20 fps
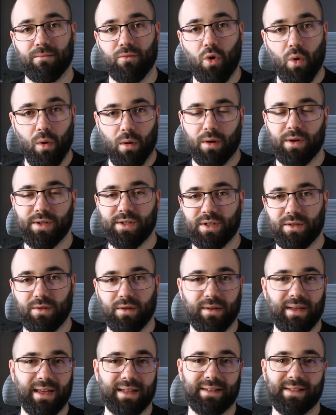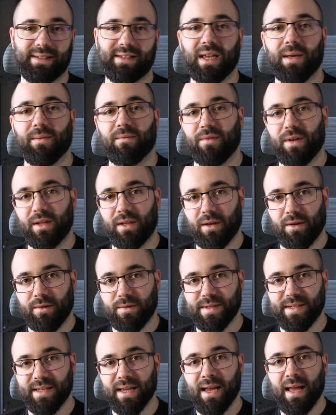course, you get the same
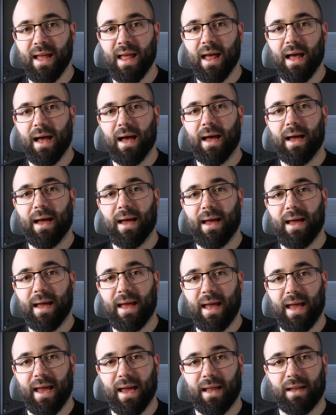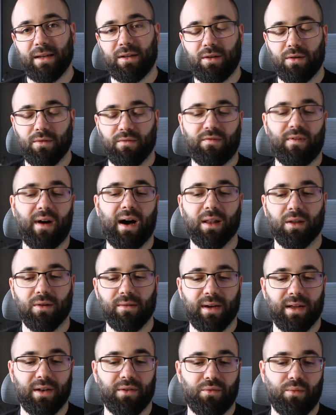videos, and you
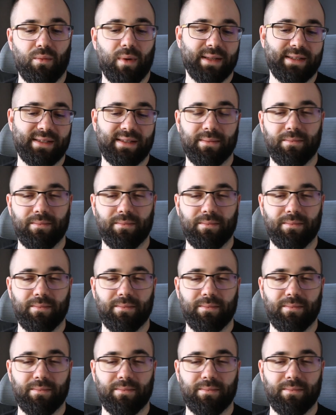follow kind of what's